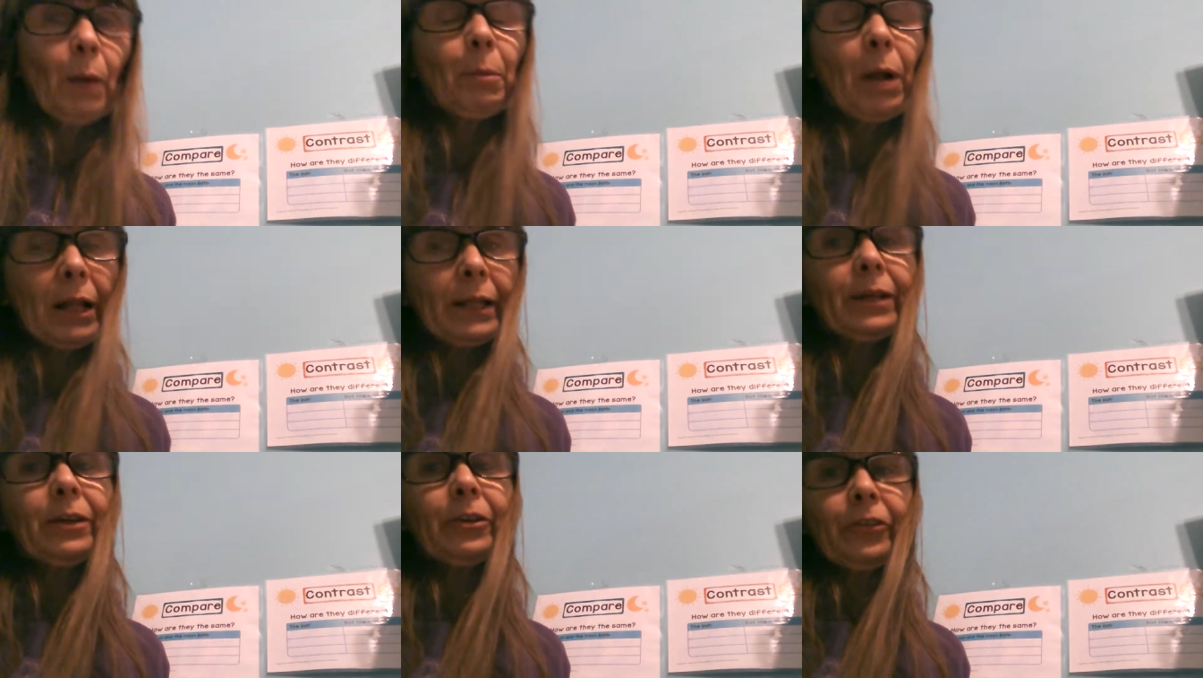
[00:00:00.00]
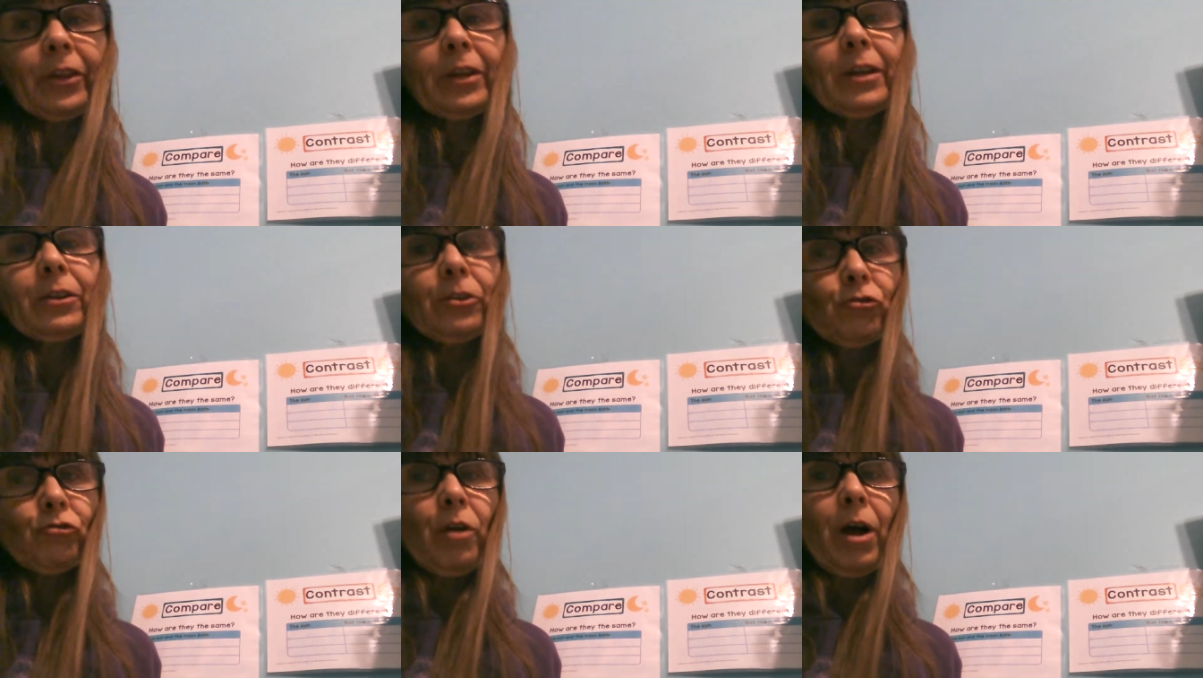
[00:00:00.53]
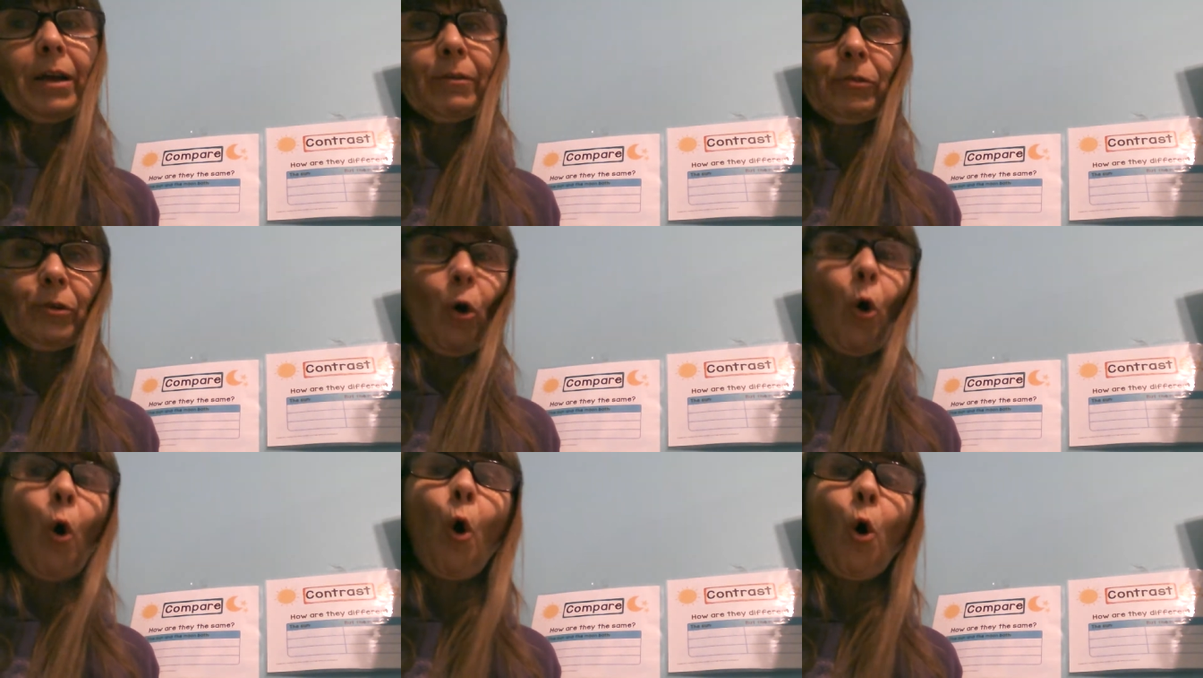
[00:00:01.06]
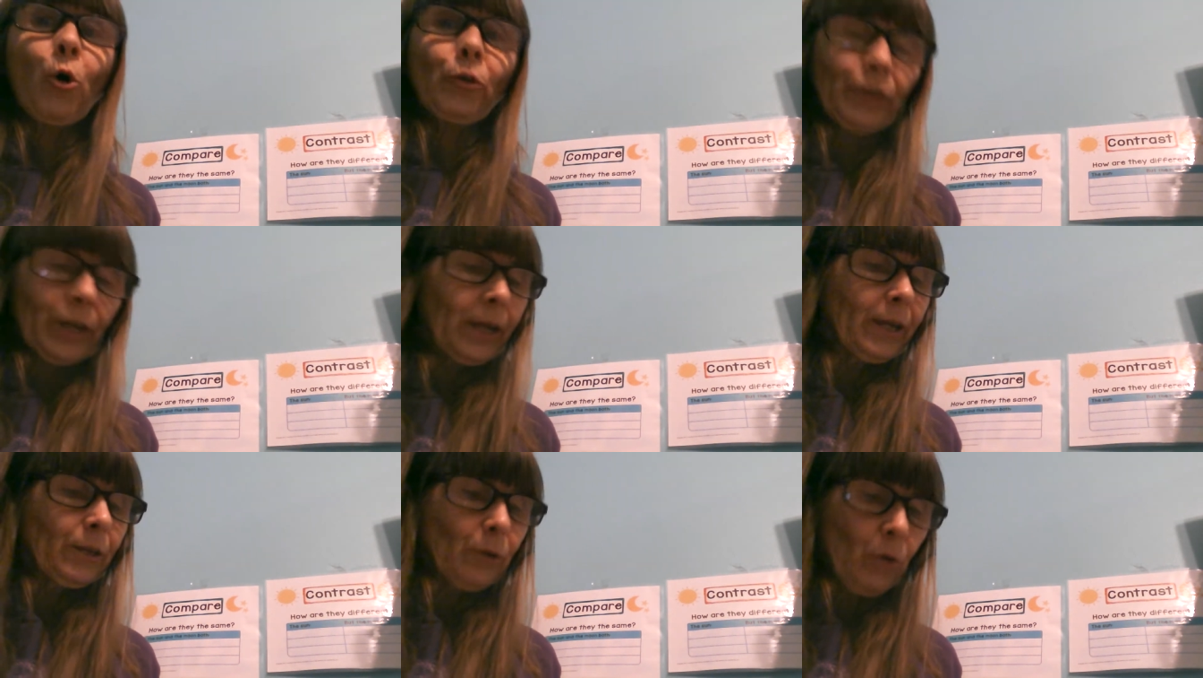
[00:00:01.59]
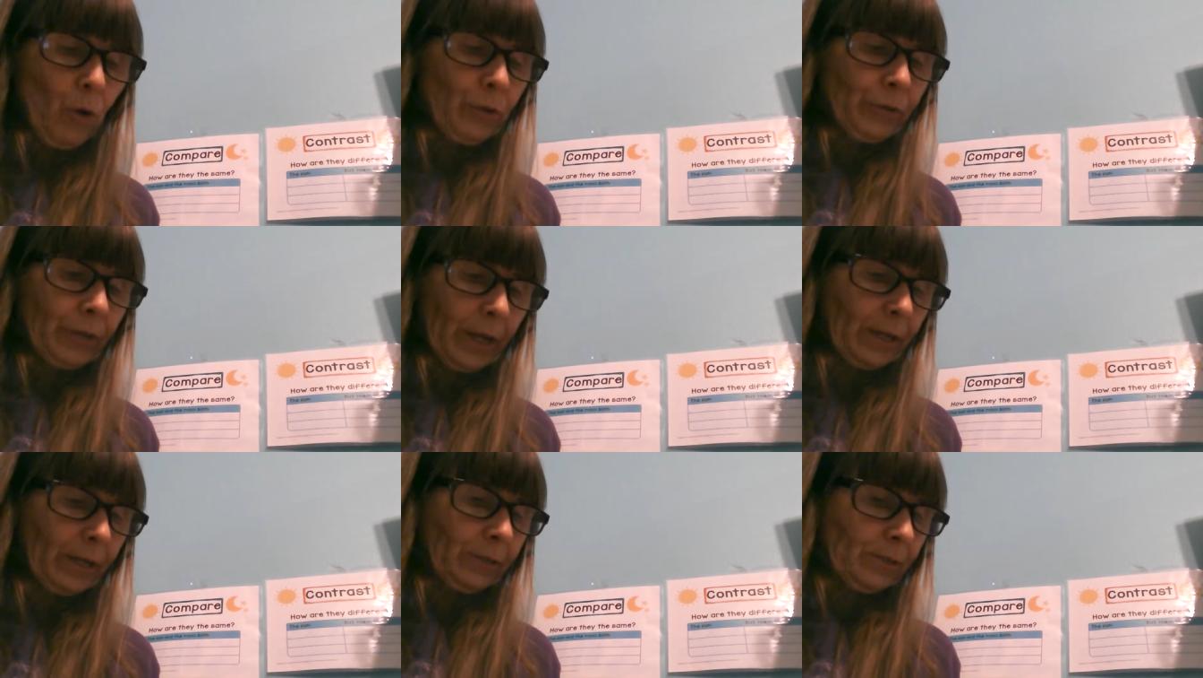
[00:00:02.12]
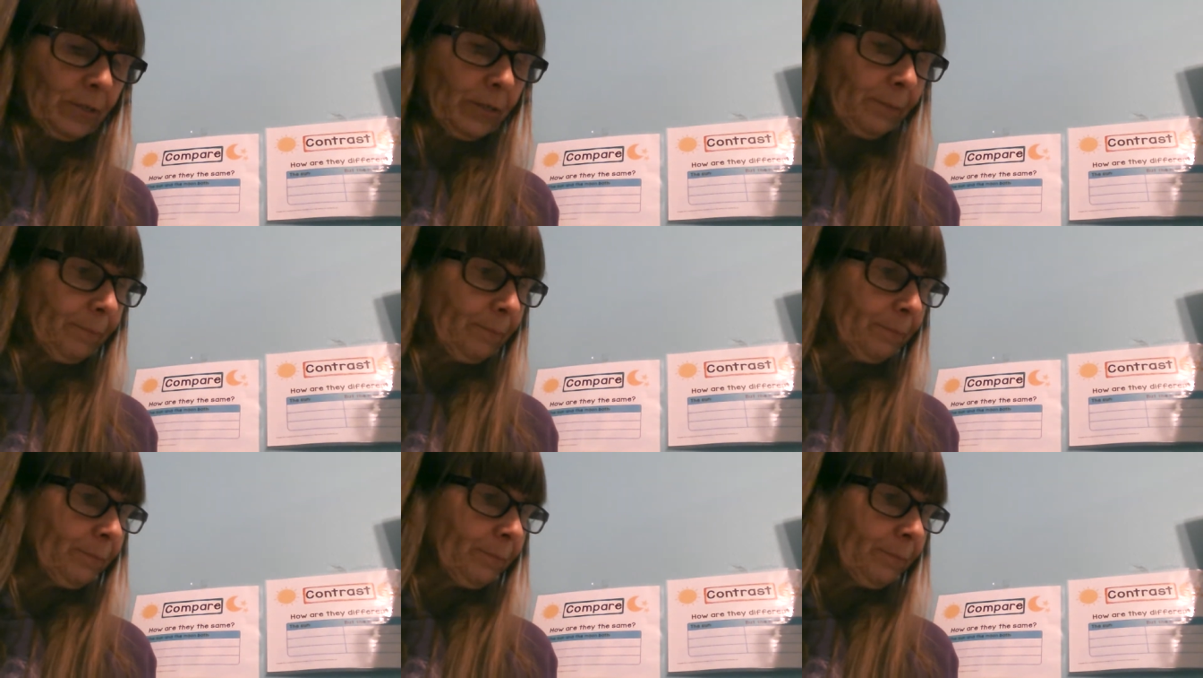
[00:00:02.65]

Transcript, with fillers: probably because they didn't drive all day and all night.